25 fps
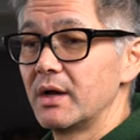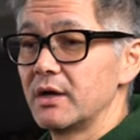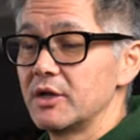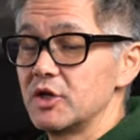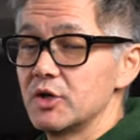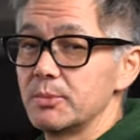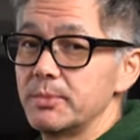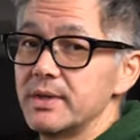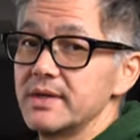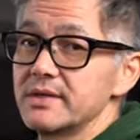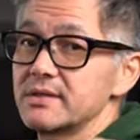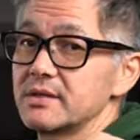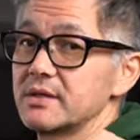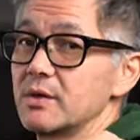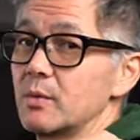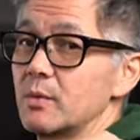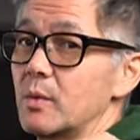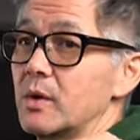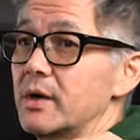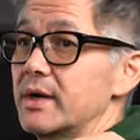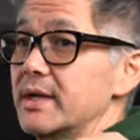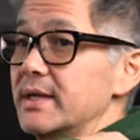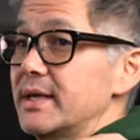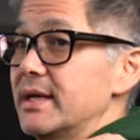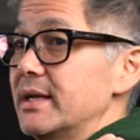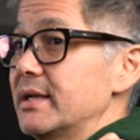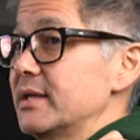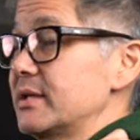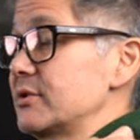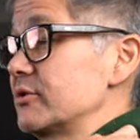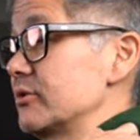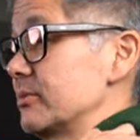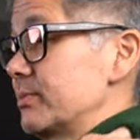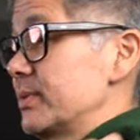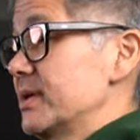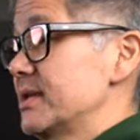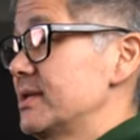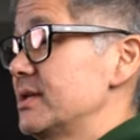You'll basically want to get it
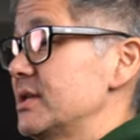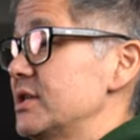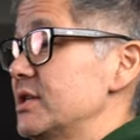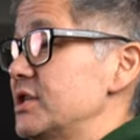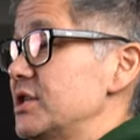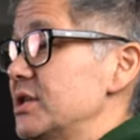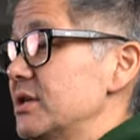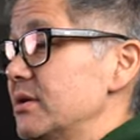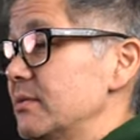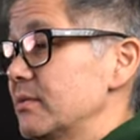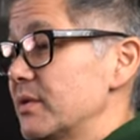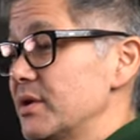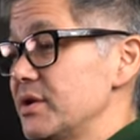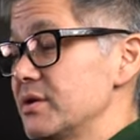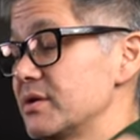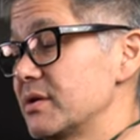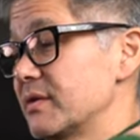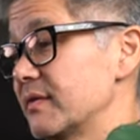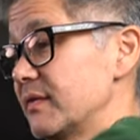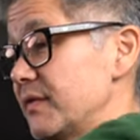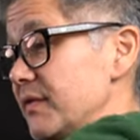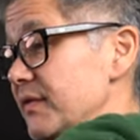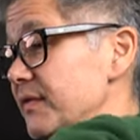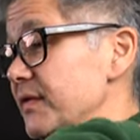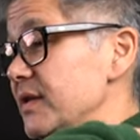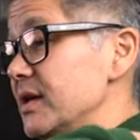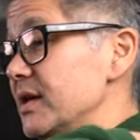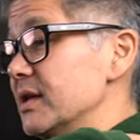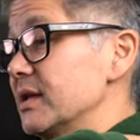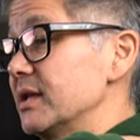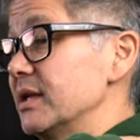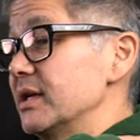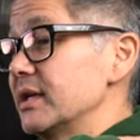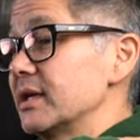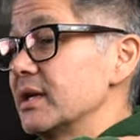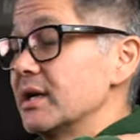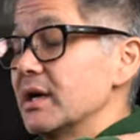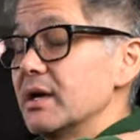to a position where you can feel
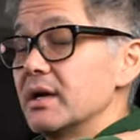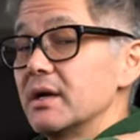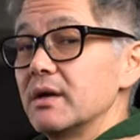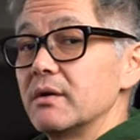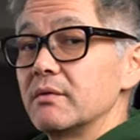it